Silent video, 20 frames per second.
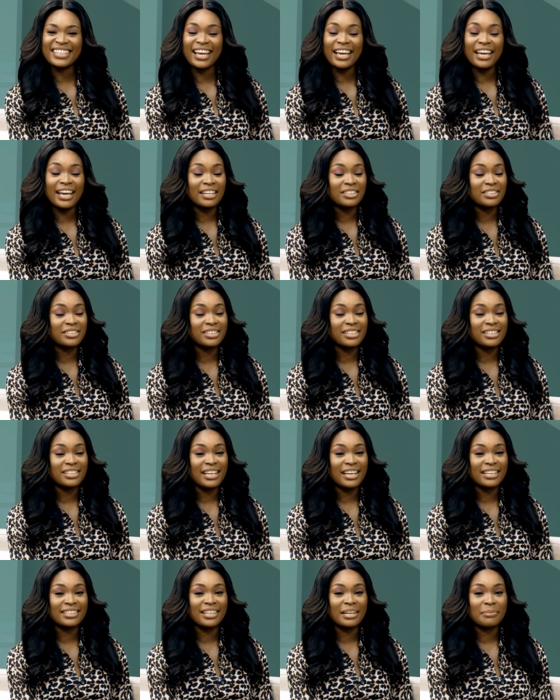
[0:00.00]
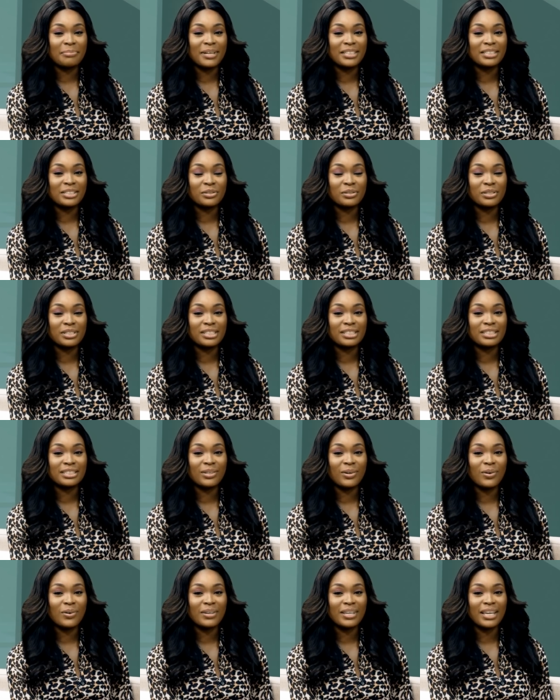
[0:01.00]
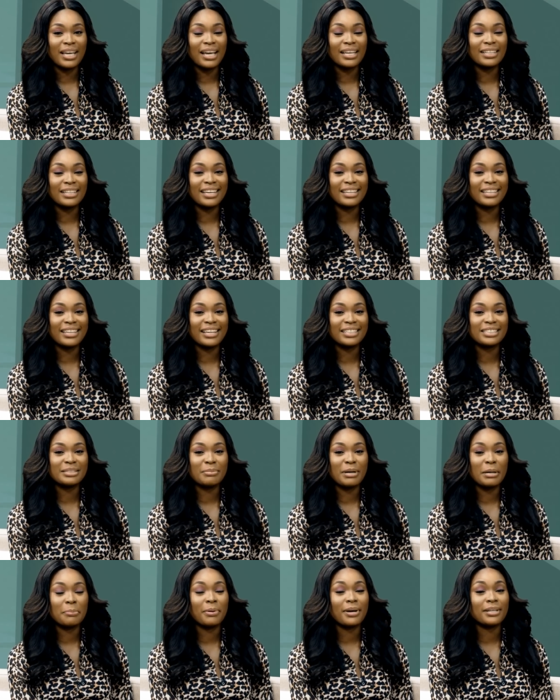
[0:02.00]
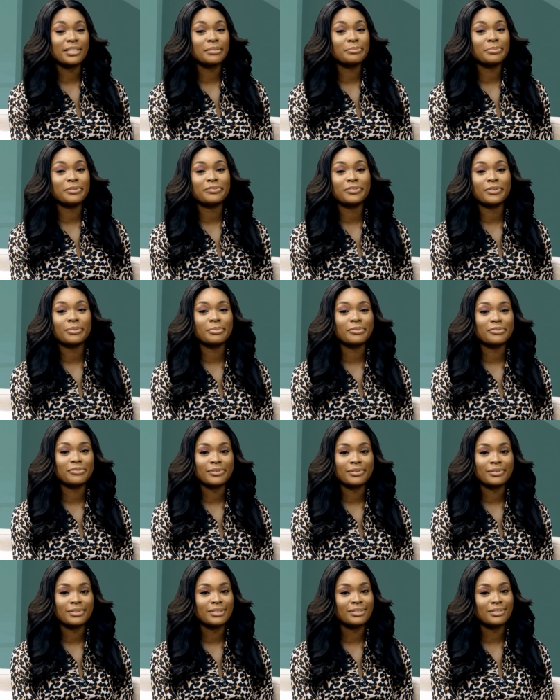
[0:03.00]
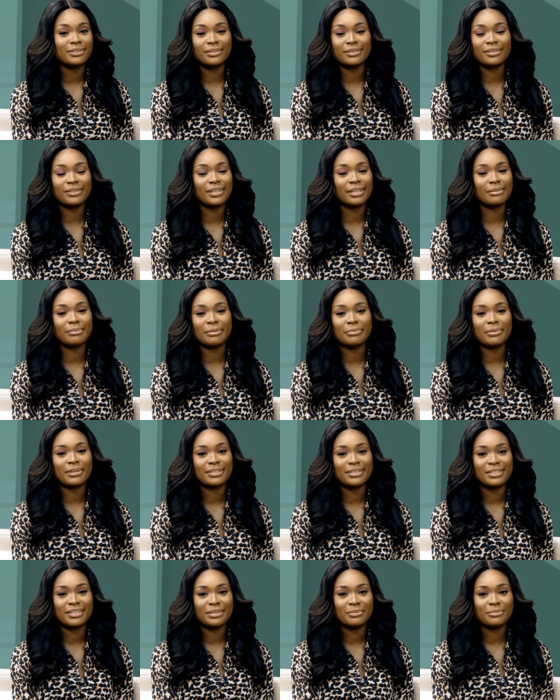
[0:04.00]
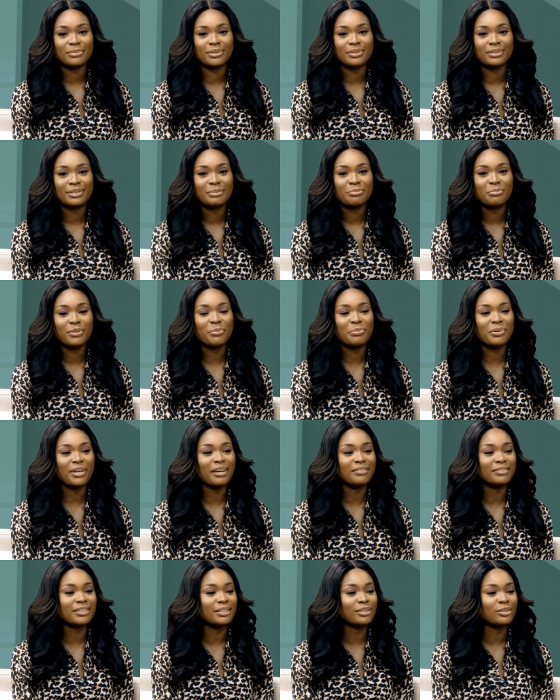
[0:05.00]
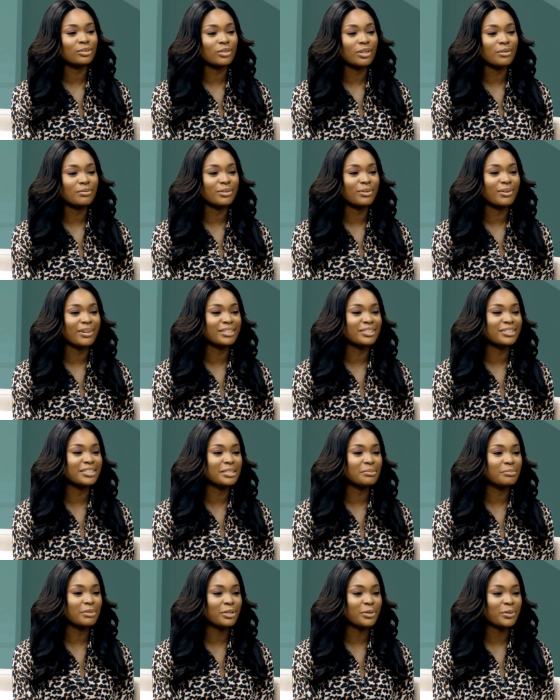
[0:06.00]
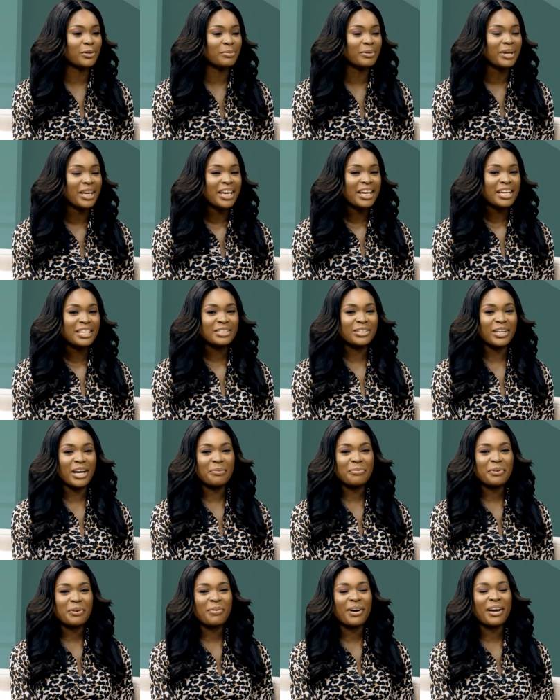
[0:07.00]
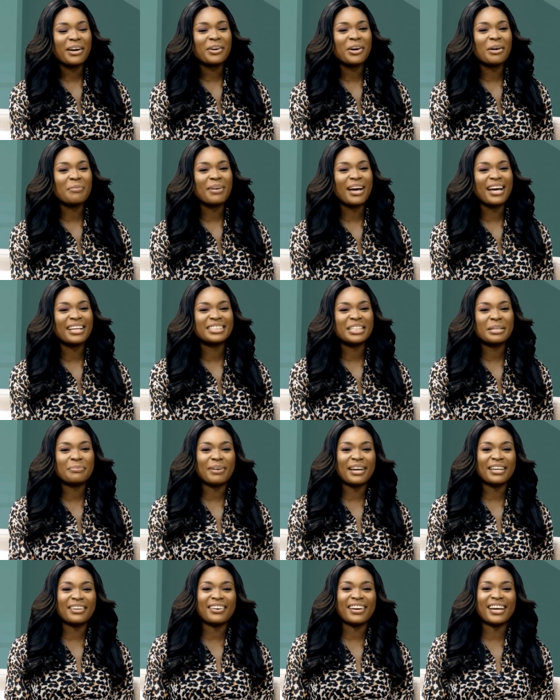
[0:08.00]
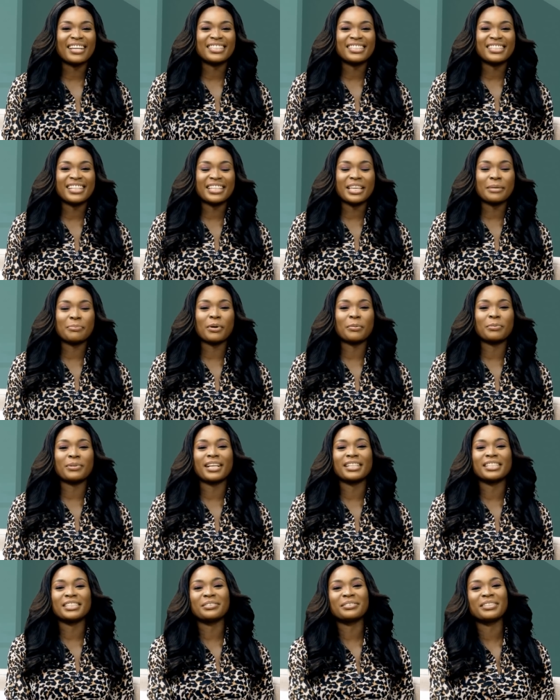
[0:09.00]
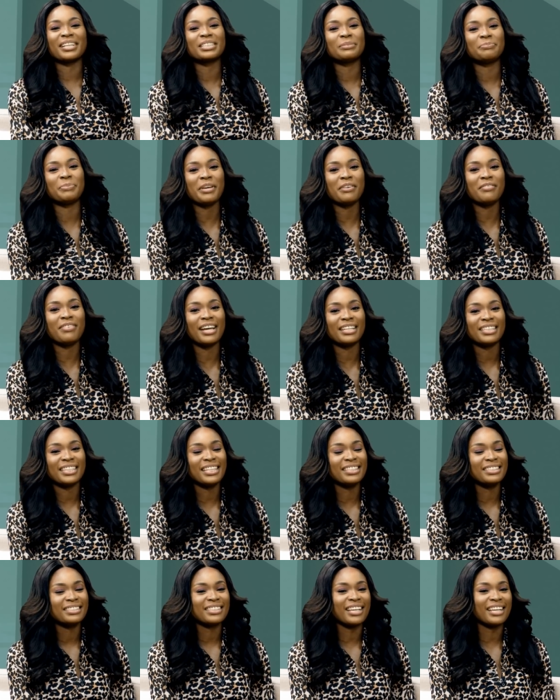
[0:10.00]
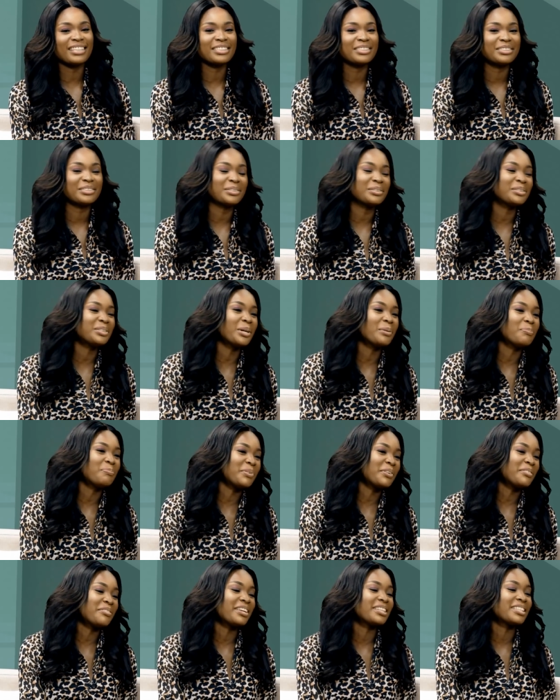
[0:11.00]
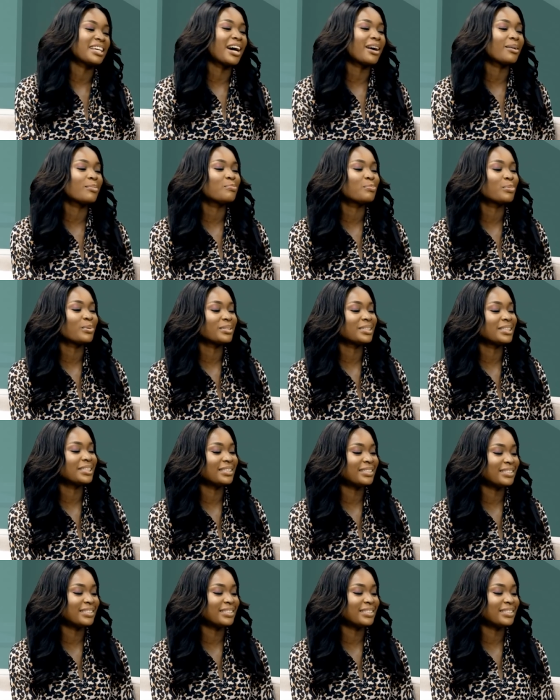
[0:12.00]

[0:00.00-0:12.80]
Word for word: I actually like that particular song. And I get my paddy before before. He's no longer my paddy anymore. Maybe after this one, we go actually make up. Join me, welcome Adebayo Adeleke, popularly known as B-RED, inside the studio. B-RED, how body?